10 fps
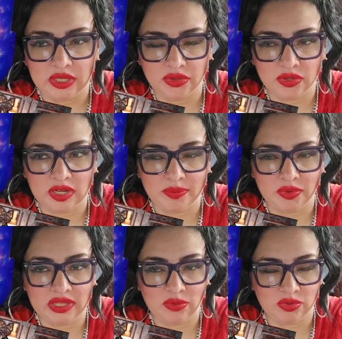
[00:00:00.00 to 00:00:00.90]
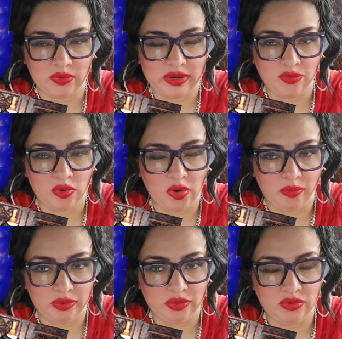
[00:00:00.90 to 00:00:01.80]
the other couple that was wearing
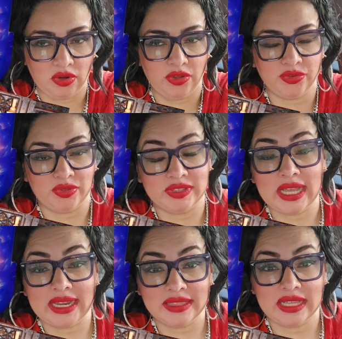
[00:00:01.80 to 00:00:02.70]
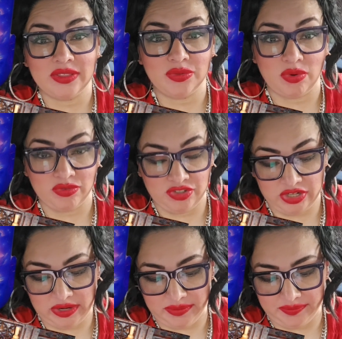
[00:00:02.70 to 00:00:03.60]
royal blue also sat in that throne's
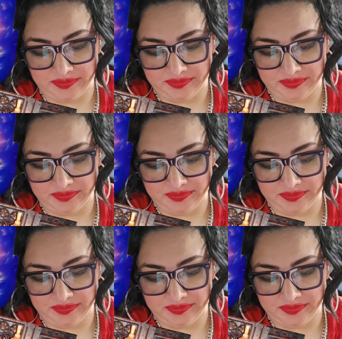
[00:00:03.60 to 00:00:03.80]
chair.